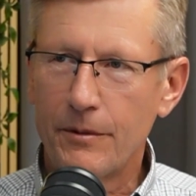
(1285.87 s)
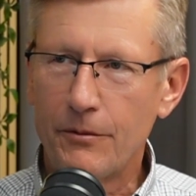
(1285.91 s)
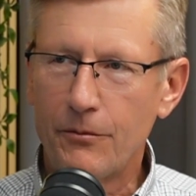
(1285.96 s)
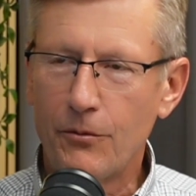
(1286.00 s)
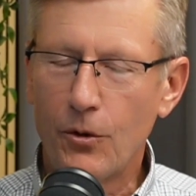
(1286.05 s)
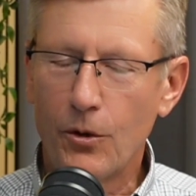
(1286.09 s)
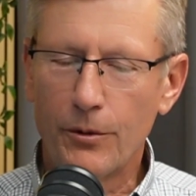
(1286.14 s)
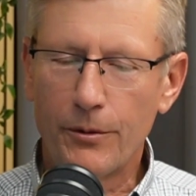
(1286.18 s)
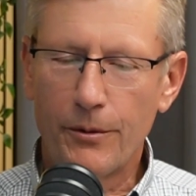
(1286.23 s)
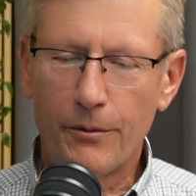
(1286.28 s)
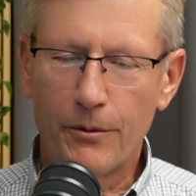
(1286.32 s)

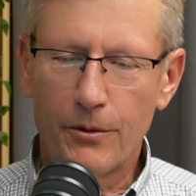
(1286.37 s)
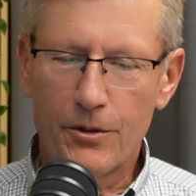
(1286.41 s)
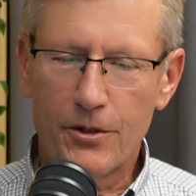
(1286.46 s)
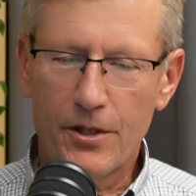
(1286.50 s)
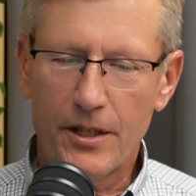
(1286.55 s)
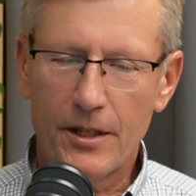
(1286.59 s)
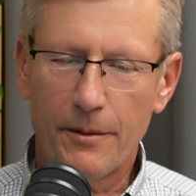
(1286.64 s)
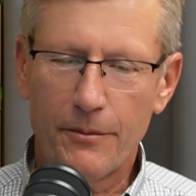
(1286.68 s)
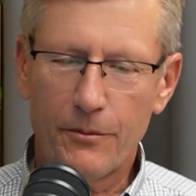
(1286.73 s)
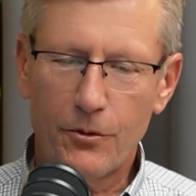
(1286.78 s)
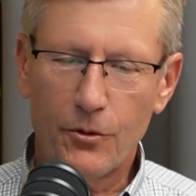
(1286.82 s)
Before we would
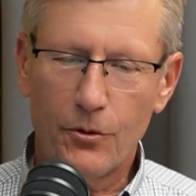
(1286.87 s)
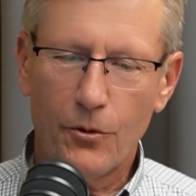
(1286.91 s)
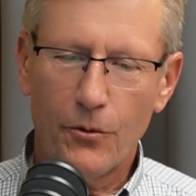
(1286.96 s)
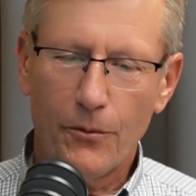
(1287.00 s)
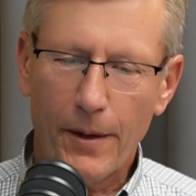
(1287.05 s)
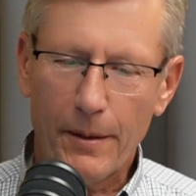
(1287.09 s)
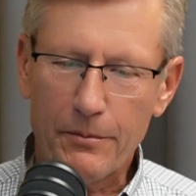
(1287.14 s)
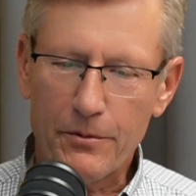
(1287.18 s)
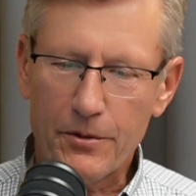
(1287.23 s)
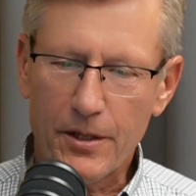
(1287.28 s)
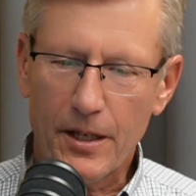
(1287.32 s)
send them to a
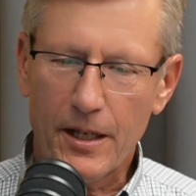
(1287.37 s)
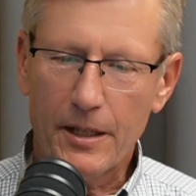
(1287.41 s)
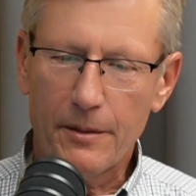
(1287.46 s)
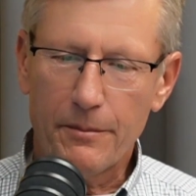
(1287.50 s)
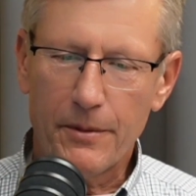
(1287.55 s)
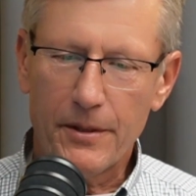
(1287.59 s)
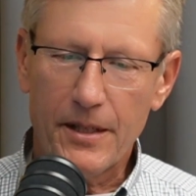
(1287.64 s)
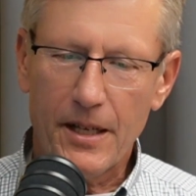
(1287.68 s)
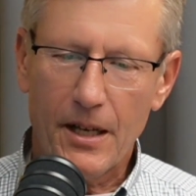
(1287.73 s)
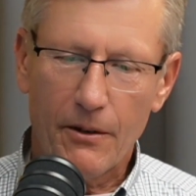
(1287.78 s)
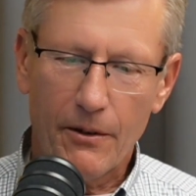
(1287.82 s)
website,
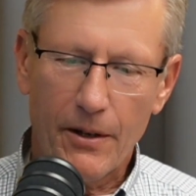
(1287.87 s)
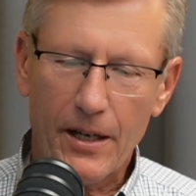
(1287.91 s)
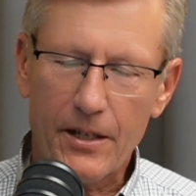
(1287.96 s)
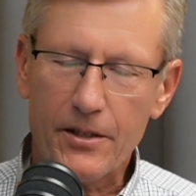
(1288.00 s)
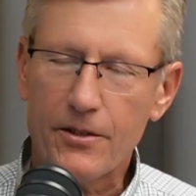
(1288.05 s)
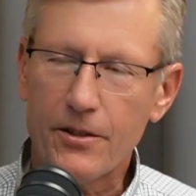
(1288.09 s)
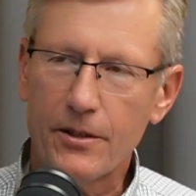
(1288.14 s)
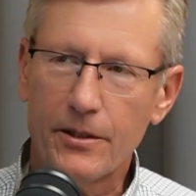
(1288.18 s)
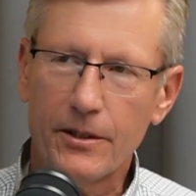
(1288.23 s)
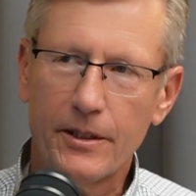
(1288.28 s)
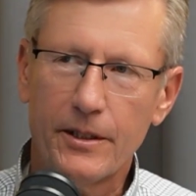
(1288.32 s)
but now
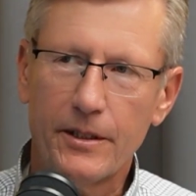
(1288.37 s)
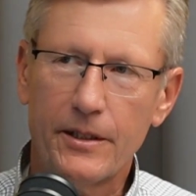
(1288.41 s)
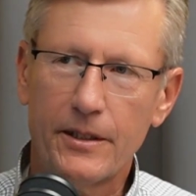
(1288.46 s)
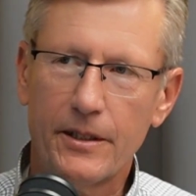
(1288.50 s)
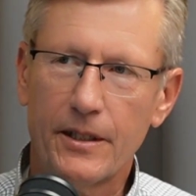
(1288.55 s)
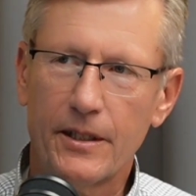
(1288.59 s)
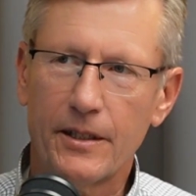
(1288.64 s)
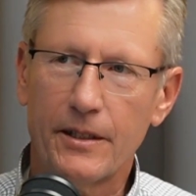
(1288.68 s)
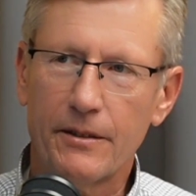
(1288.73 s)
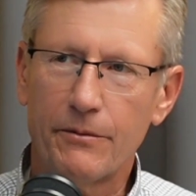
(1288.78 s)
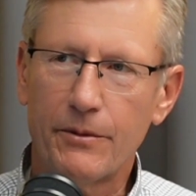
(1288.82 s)
actually
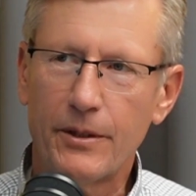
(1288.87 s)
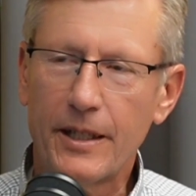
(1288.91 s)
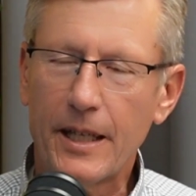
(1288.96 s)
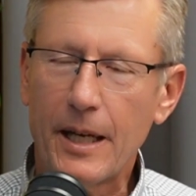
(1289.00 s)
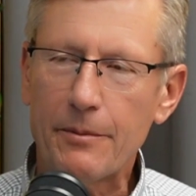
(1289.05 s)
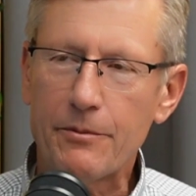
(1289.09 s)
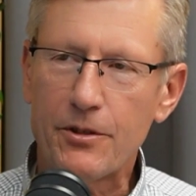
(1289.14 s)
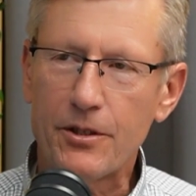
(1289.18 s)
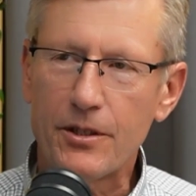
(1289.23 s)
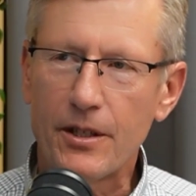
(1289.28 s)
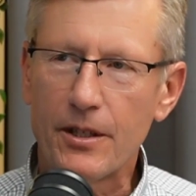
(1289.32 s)
we
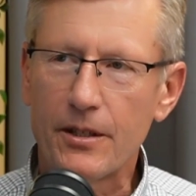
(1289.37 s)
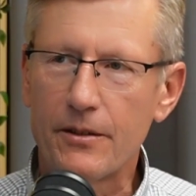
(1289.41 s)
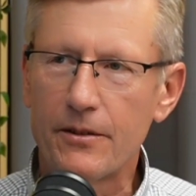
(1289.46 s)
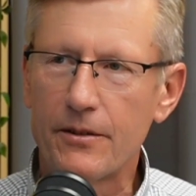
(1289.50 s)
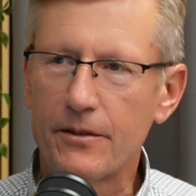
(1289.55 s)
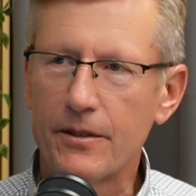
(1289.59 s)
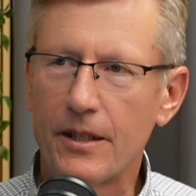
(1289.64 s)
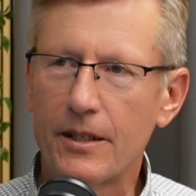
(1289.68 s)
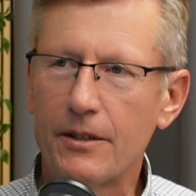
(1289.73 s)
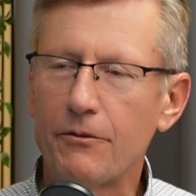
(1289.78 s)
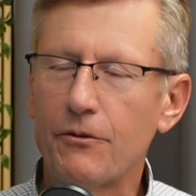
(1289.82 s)
capture
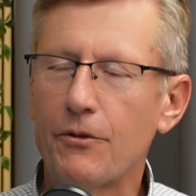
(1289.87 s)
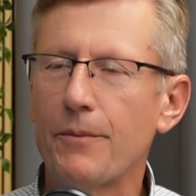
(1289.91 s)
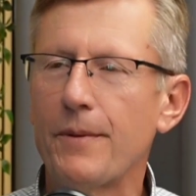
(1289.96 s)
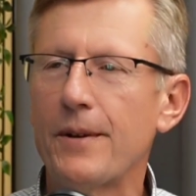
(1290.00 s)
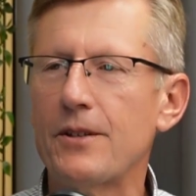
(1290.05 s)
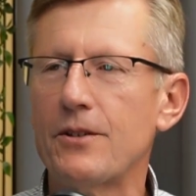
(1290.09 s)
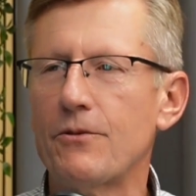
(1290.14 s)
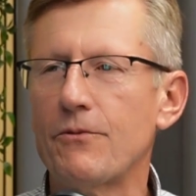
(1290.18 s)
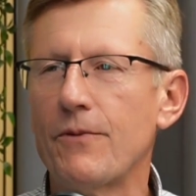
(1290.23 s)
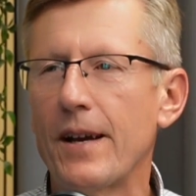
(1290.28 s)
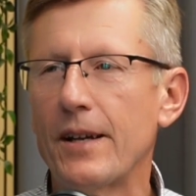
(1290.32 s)
that
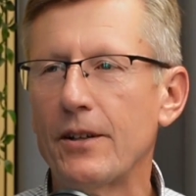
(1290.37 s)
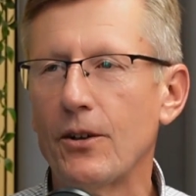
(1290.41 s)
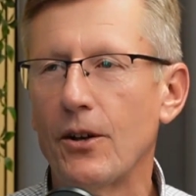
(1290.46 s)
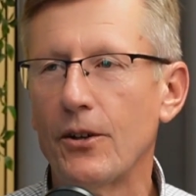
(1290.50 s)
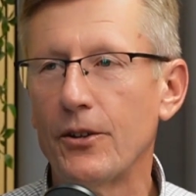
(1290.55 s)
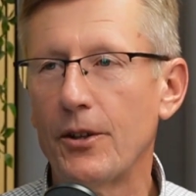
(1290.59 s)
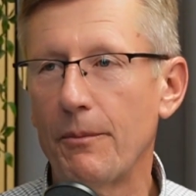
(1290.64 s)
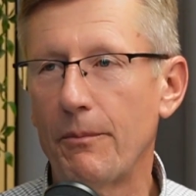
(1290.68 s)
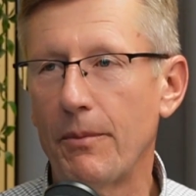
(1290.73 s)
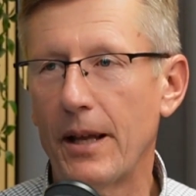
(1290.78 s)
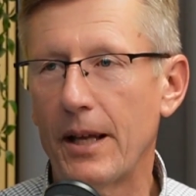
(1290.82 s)
information right
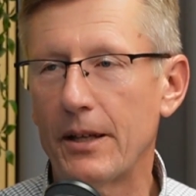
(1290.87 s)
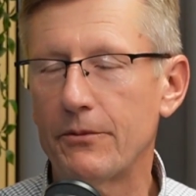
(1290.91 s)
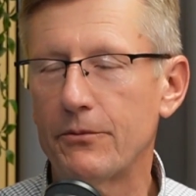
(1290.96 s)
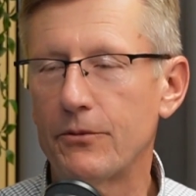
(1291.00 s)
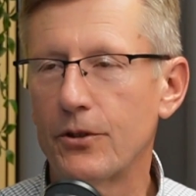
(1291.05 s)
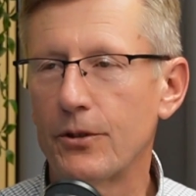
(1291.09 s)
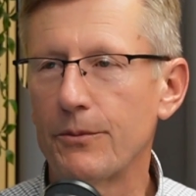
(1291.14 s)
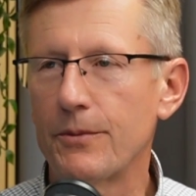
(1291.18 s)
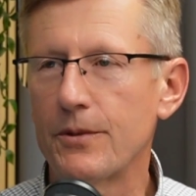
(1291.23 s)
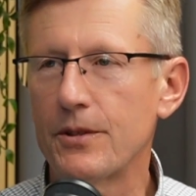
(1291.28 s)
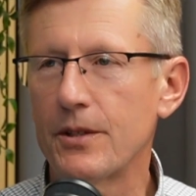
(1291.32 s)
on the
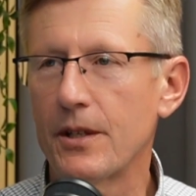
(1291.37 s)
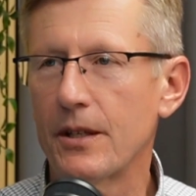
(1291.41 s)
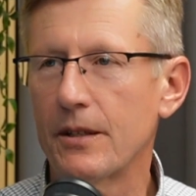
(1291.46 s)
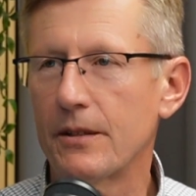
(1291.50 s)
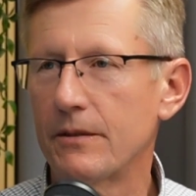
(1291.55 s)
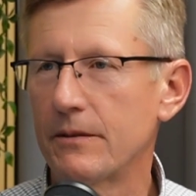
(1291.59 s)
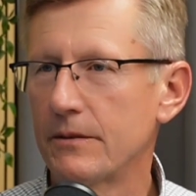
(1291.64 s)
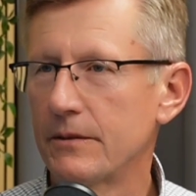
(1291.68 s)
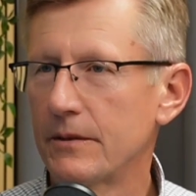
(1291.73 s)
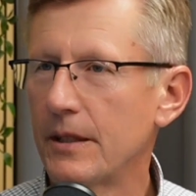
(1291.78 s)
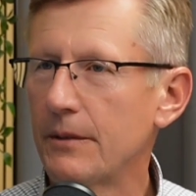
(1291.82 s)
platform.
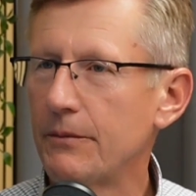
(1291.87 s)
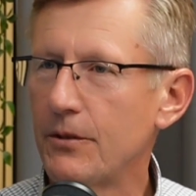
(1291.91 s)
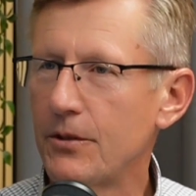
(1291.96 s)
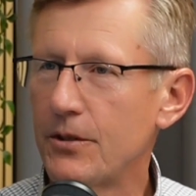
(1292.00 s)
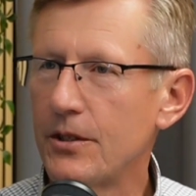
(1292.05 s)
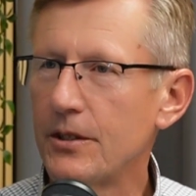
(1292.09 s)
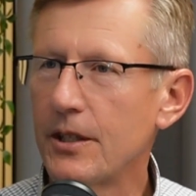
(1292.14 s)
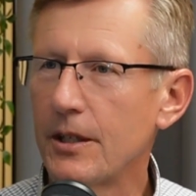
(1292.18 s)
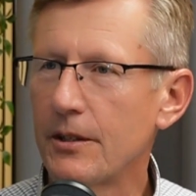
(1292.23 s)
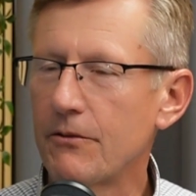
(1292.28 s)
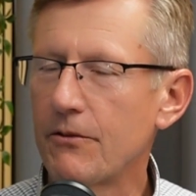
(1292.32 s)
Have you
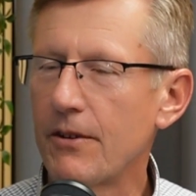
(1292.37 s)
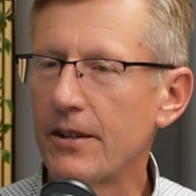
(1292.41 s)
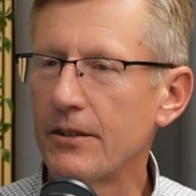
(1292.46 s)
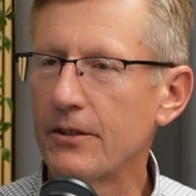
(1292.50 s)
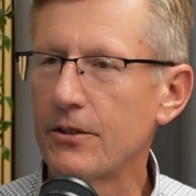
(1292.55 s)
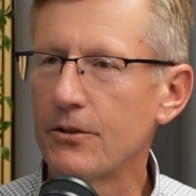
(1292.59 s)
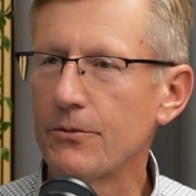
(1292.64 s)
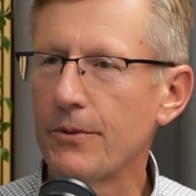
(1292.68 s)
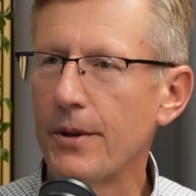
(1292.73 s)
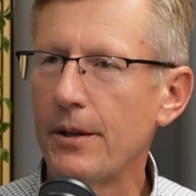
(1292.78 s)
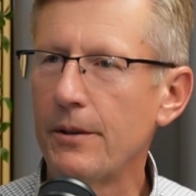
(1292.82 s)
seen that trend
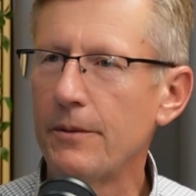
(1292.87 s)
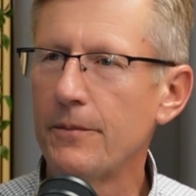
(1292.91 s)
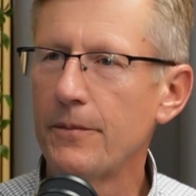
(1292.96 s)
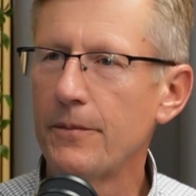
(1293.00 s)
as well?